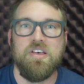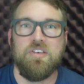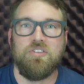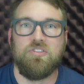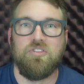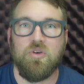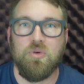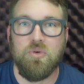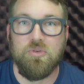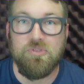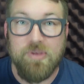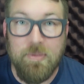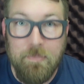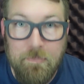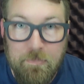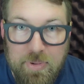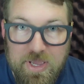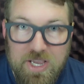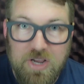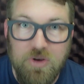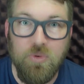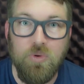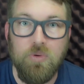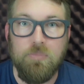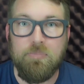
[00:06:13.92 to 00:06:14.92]
So it was a
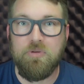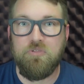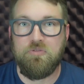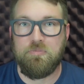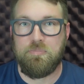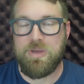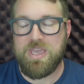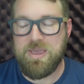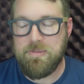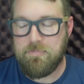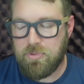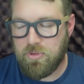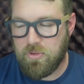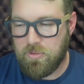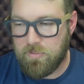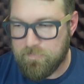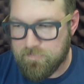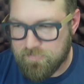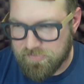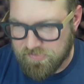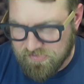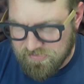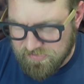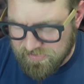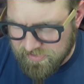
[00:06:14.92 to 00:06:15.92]
big group of
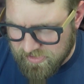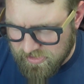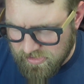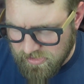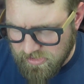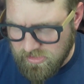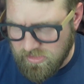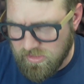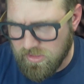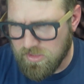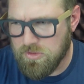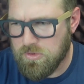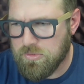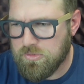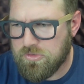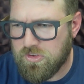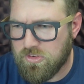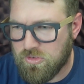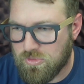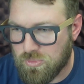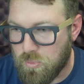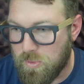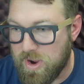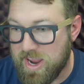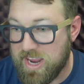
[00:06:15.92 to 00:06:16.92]
people. There's
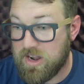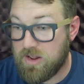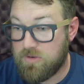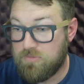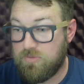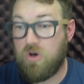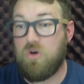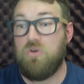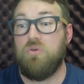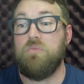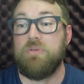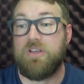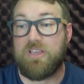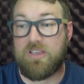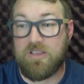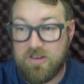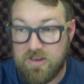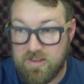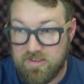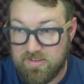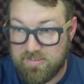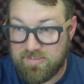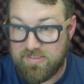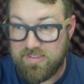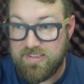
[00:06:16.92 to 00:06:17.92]
this weight of, oh my
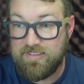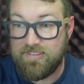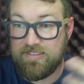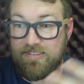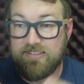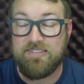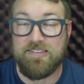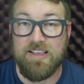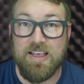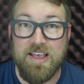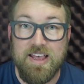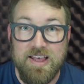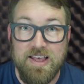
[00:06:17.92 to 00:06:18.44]
goodness, this is